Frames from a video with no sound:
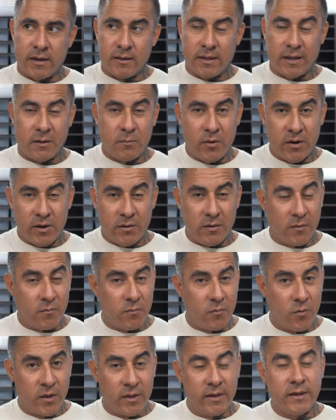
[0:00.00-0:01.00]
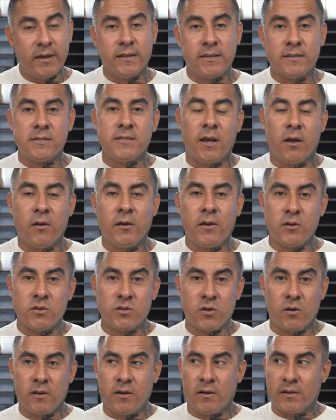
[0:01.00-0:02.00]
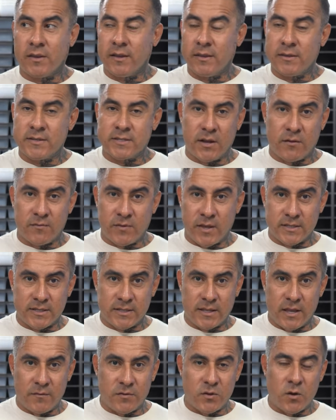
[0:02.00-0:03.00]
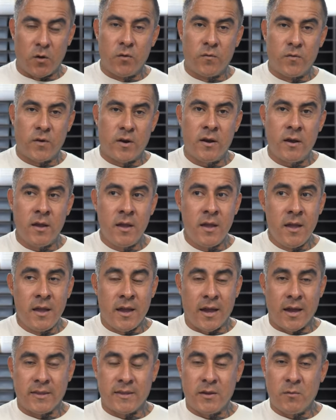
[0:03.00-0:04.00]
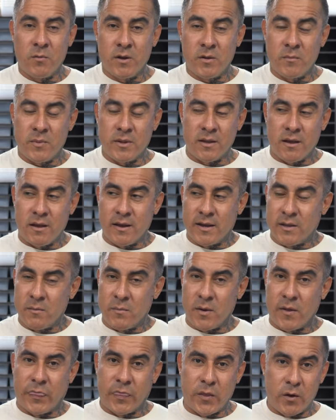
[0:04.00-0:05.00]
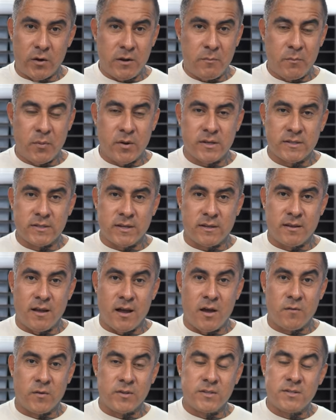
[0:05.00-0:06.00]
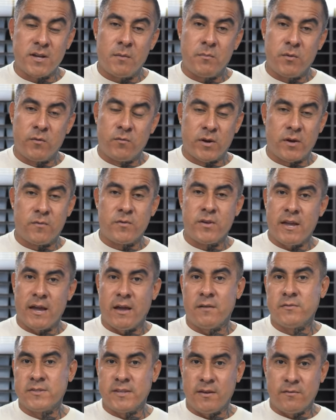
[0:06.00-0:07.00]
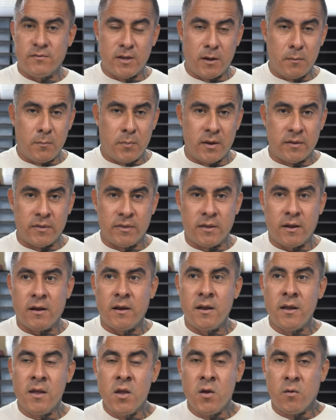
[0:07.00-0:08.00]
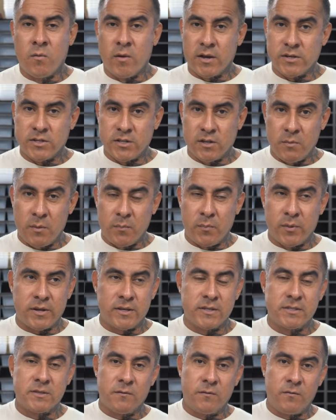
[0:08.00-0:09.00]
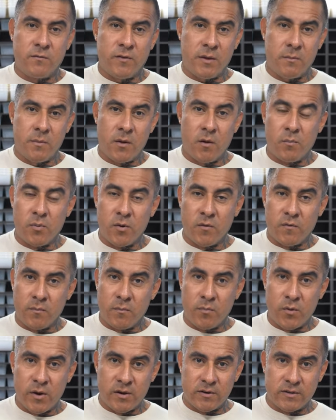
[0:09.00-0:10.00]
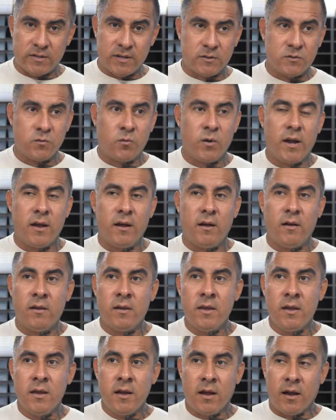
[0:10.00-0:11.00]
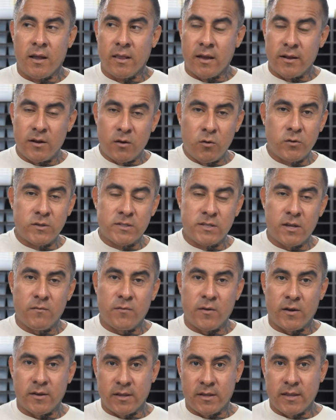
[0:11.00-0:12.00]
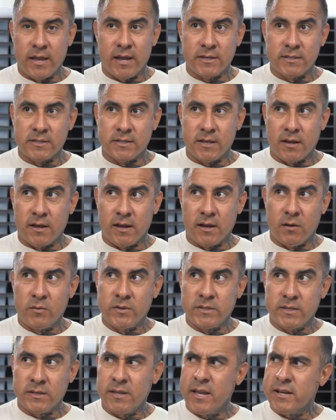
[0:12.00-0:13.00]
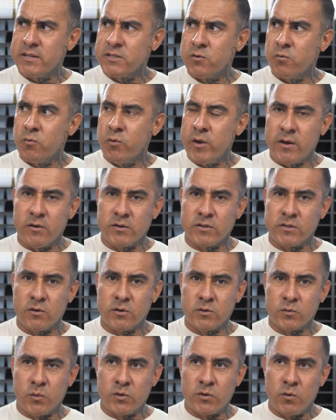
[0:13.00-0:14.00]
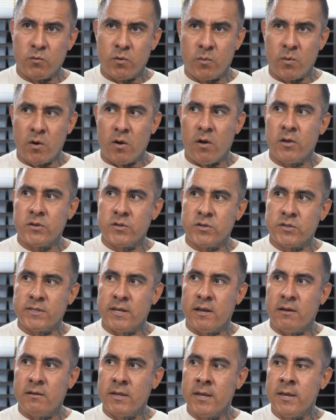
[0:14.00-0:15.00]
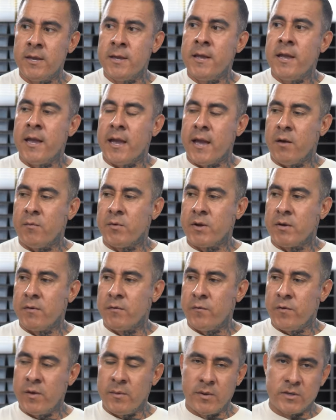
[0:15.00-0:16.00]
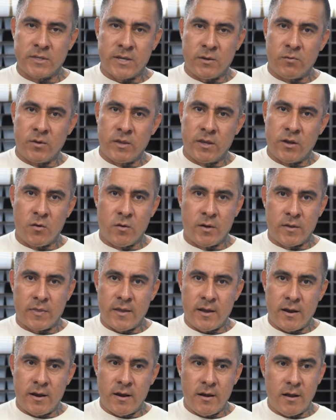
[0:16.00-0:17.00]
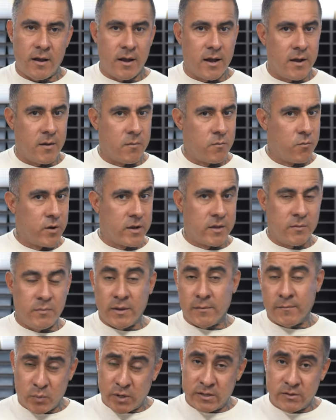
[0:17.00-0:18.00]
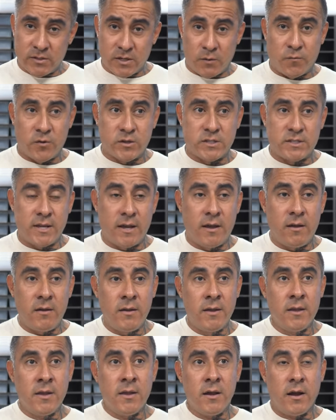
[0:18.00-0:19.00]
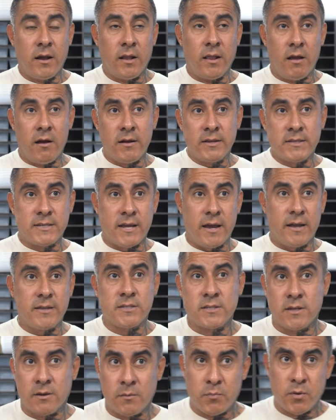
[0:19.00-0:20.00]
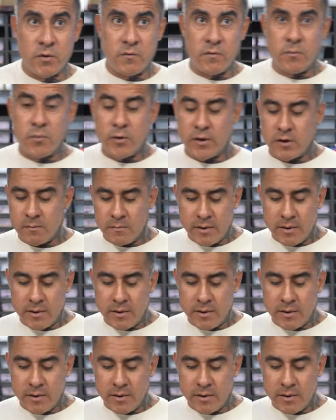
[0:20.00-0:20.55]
uh, like pretty a really good sale here shortly on the stuff that's left over. And I think we're gonna be knocking about thirty percent off on top of whatever you have saved up on there. We're actually gonna be putting some female proven breeders as well. A lot of cool stuff here in the next, uh, let's say next week or so, because we're gonna do one more ultrasound and whatever females ain't really going there, um, we're gonna be putting those up for sale alongside some proven breeder